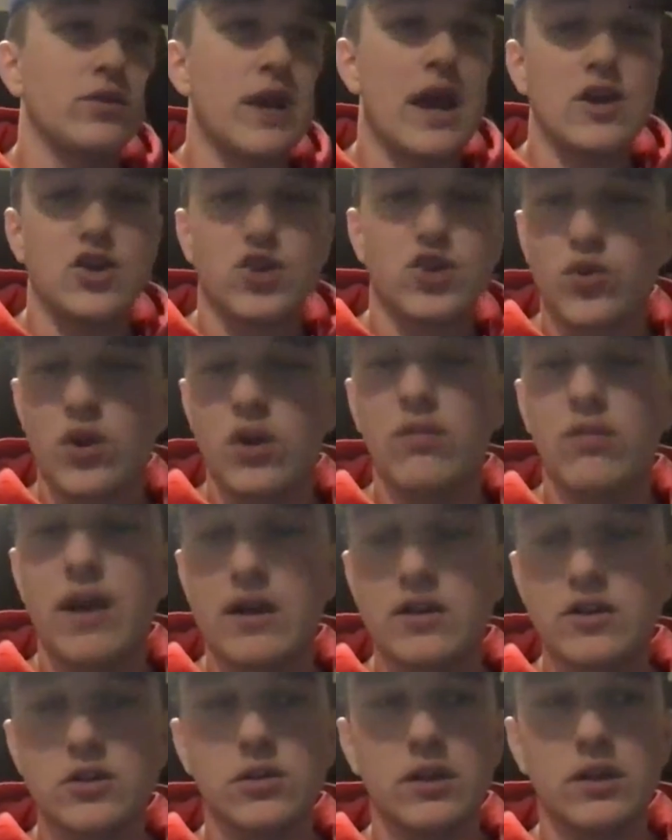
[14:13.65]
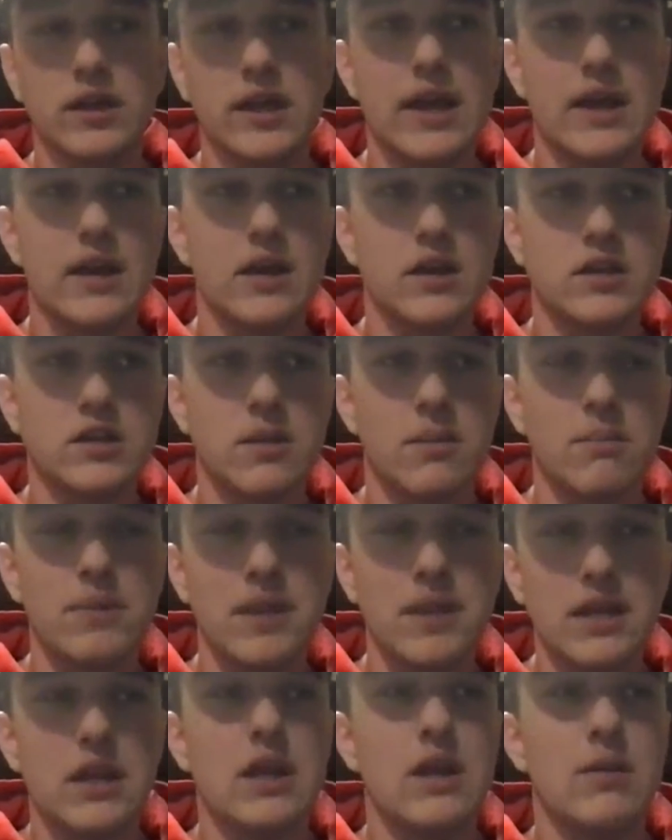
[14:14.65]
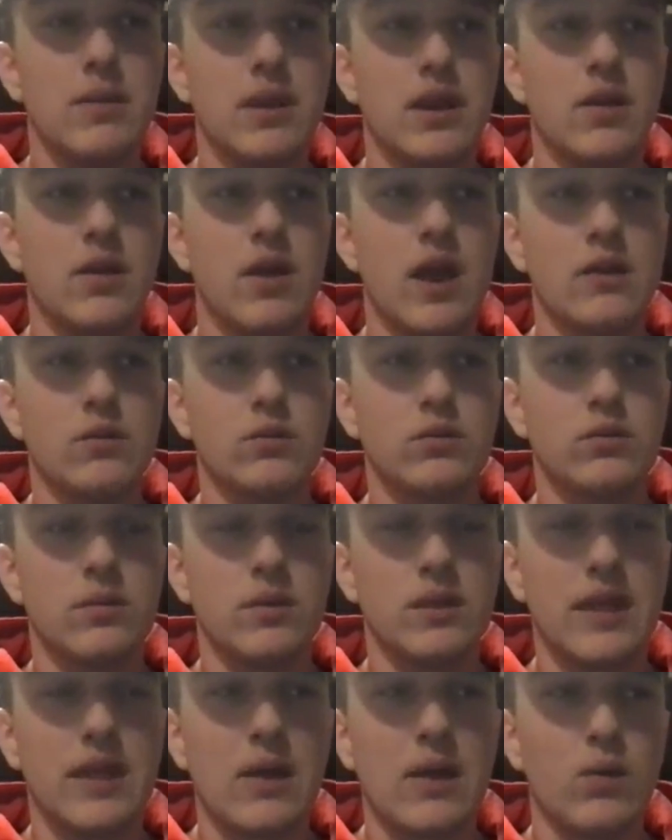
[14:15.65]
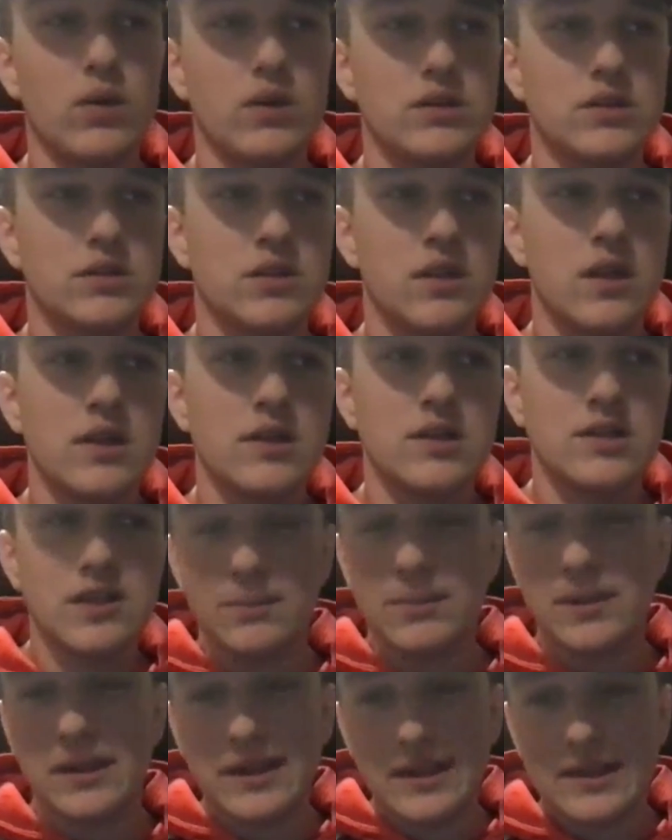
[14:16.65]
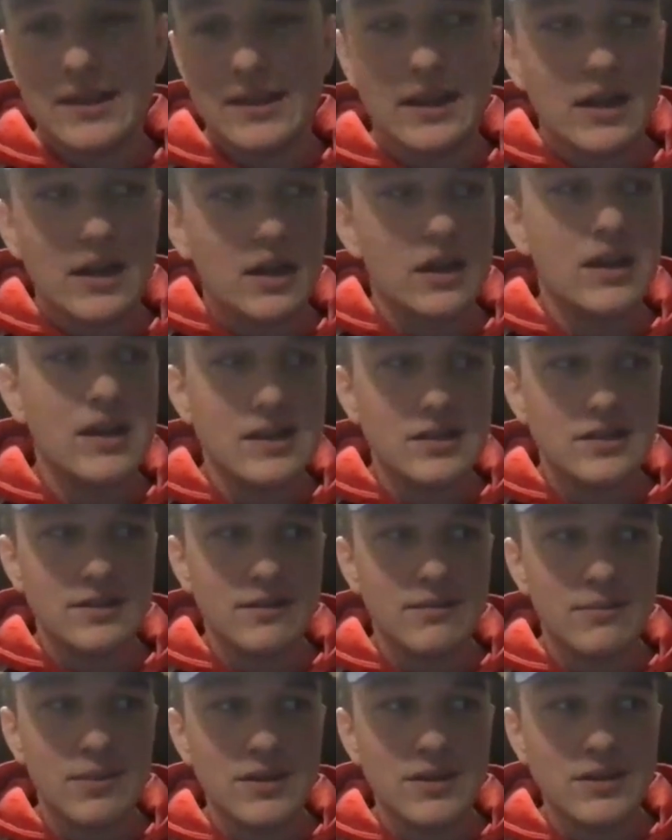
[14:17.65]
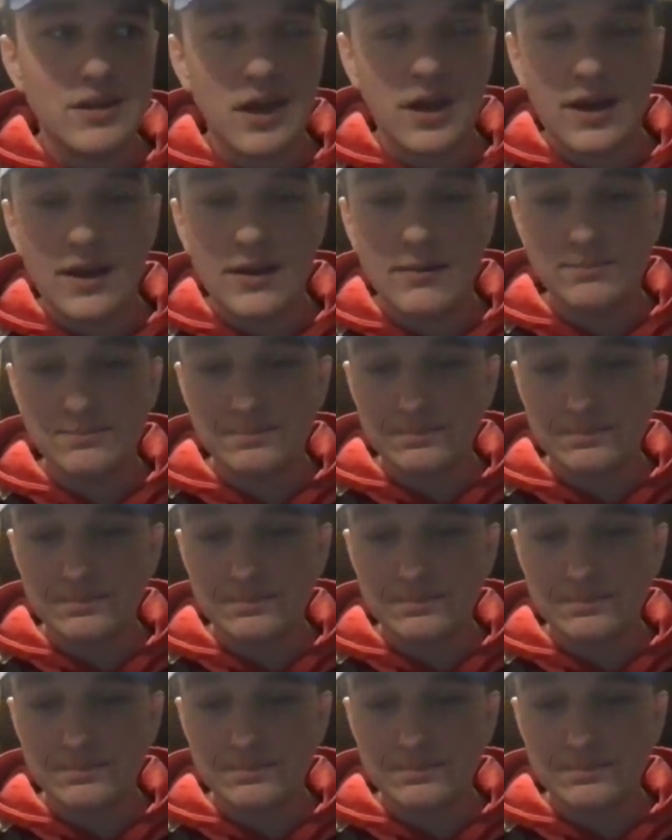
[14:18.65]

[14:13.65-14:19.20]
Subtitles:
I drove out to Atlanta to meet him and interact with him. And that was something that could have easily been done